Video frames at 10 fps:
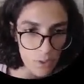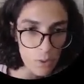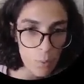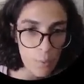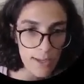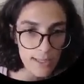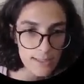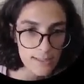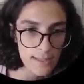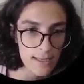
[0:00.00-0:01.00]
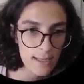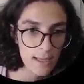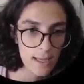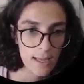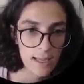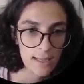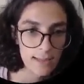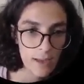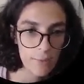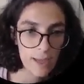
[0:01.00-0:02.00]
we can see
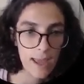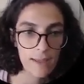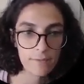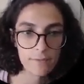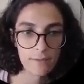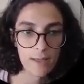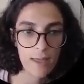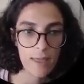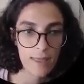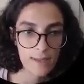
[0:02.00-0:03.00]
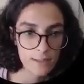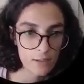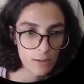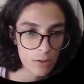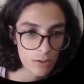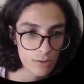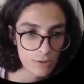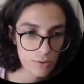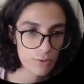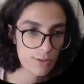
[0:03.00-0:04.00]
that we have this local
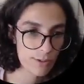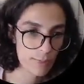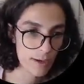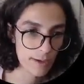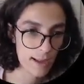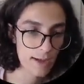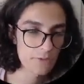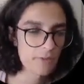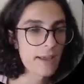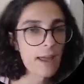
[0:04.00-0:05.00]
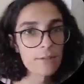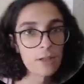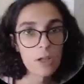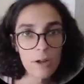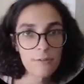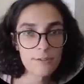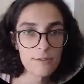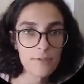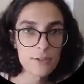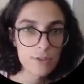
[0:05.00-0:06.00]
storage part. Actually, I have a lot of
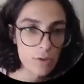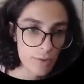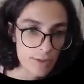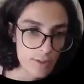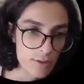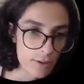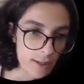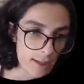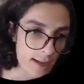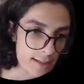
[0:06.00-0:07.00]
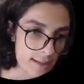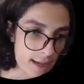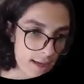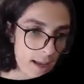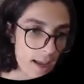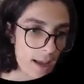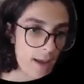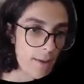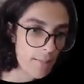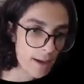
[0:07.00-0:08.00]
different storages on the client side,
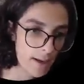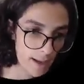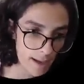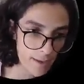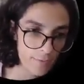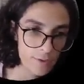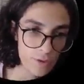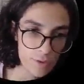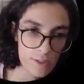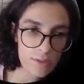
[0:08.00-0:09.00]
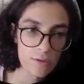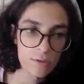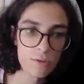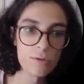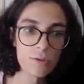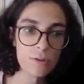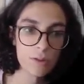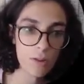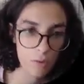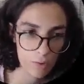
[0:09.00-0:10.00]
but I've chosen to use
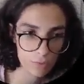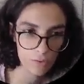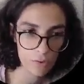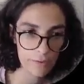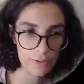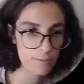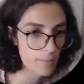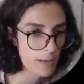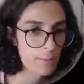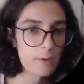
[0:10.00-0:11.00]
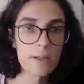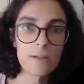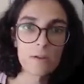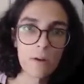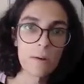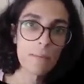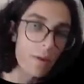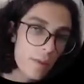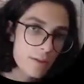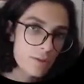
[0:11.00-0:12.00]
the local storage. Maybe we can talk
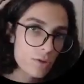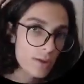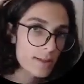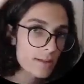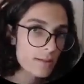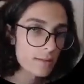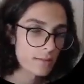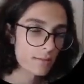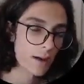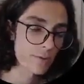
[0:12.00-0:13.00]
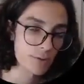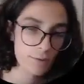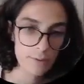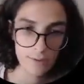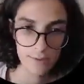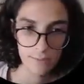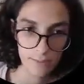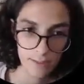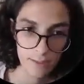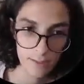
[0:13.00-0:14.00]
about this choice afterwards, right?